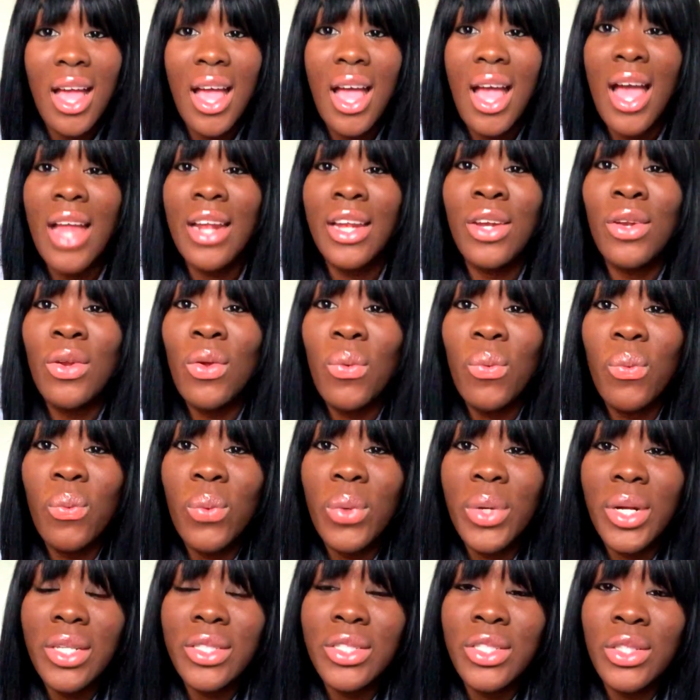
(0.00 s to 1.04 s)
I didn't know
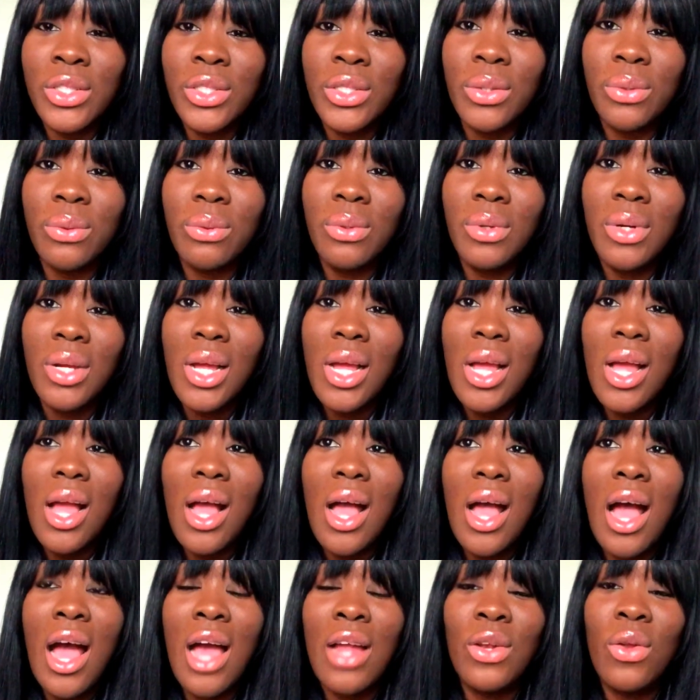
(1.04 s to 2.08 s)
what else to do.
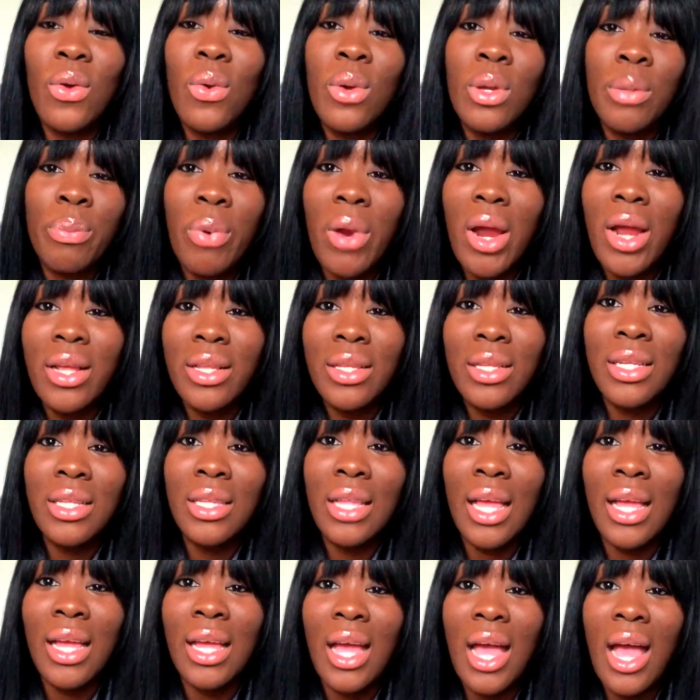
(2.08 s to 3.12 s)
I know it probably looked
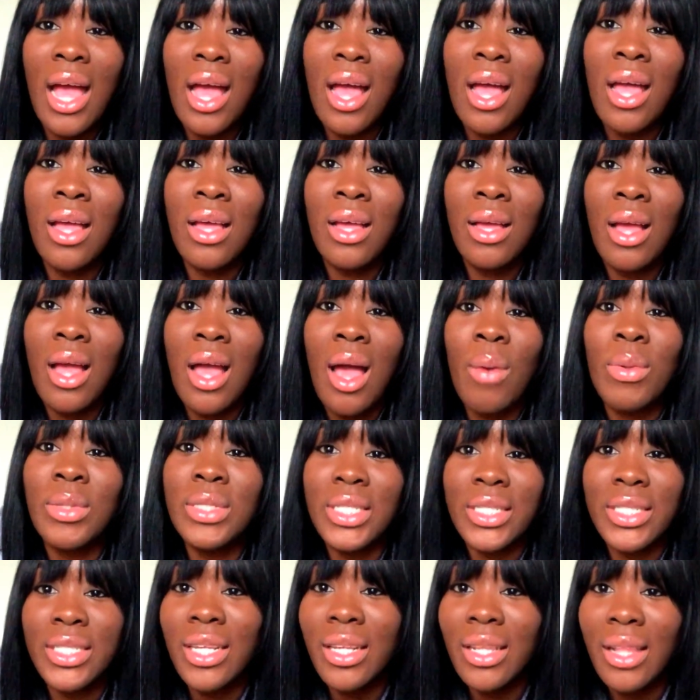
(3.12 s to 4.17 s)
like I was a
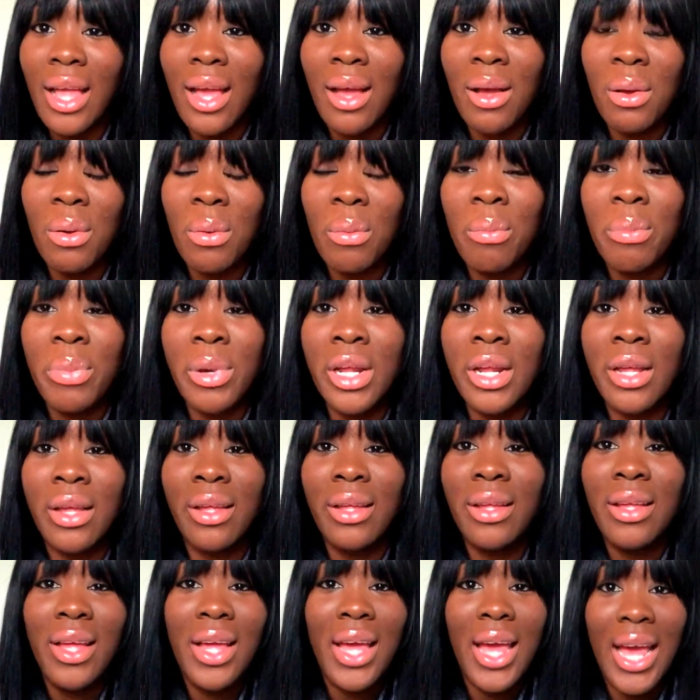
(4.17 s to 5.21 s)
sellout,
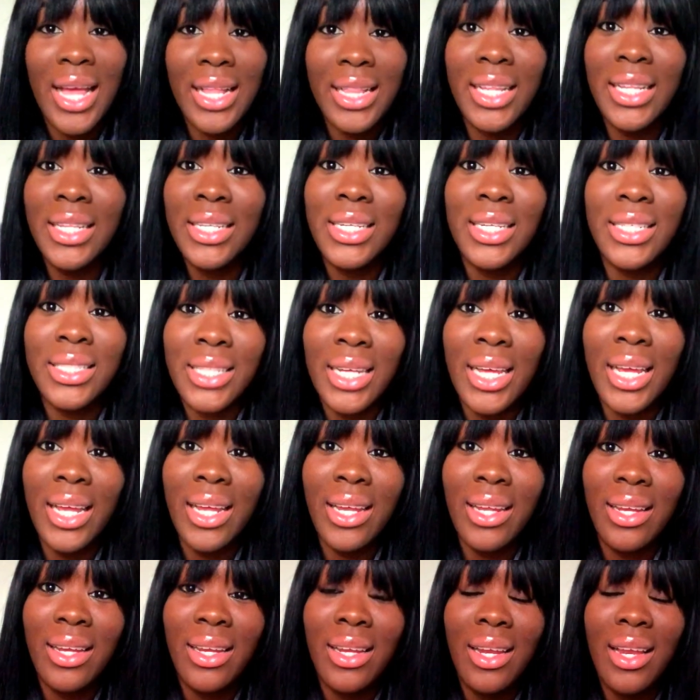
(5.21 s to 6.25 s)
but at the end of the
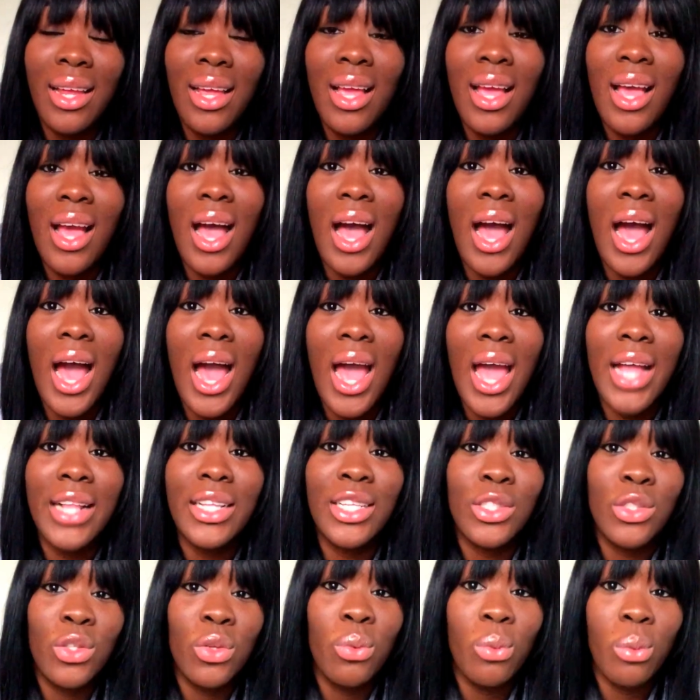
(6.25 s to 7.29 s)
day, I had
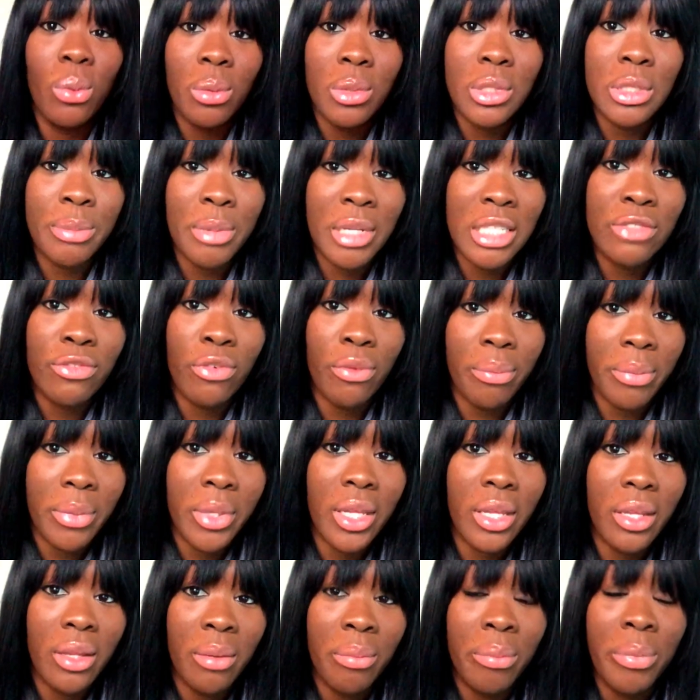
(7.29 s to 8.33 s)
to do what was best for
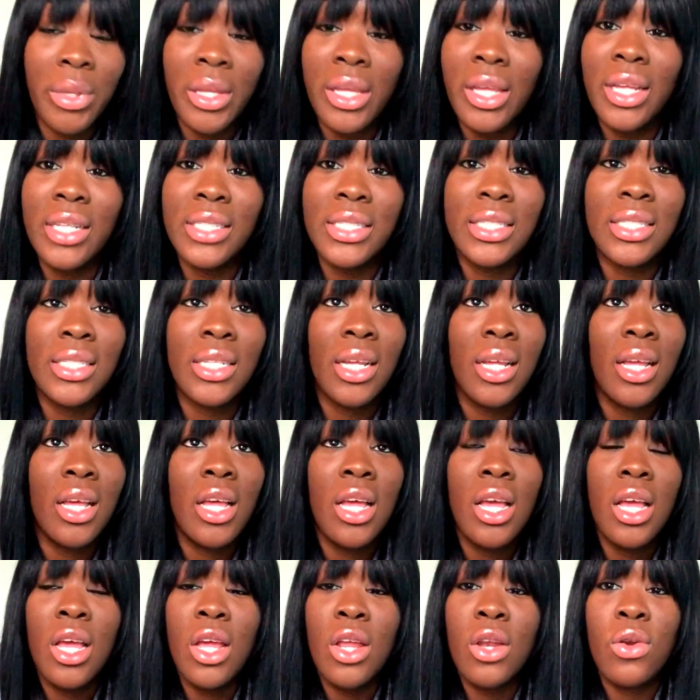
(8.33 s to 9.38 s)
me because
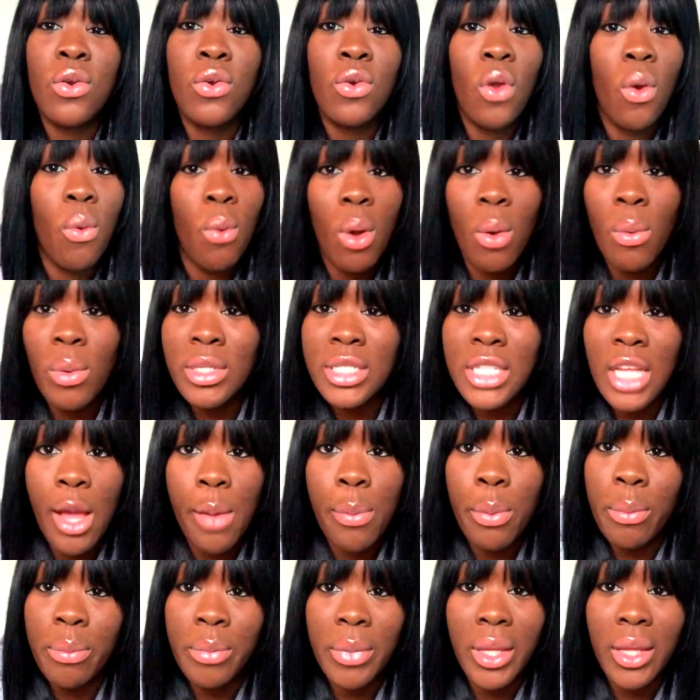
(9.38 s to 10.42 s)
no one was
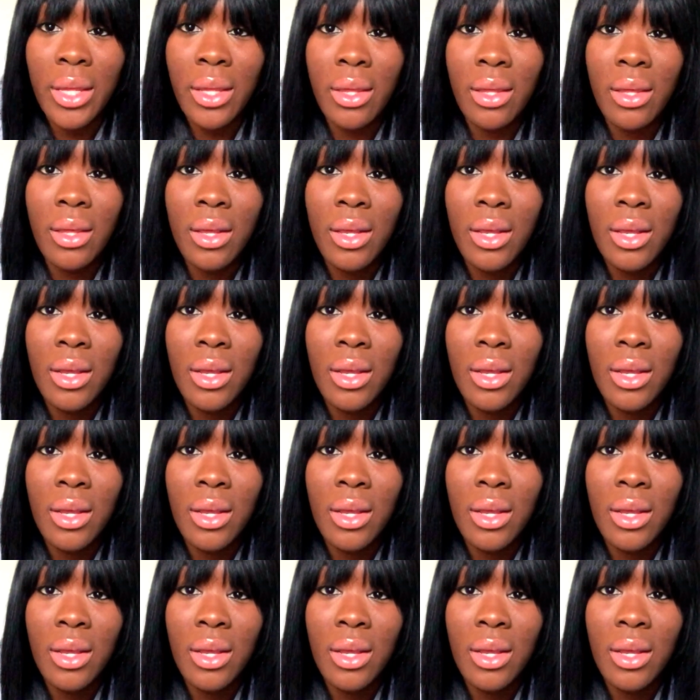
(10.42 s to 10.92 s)
helping me.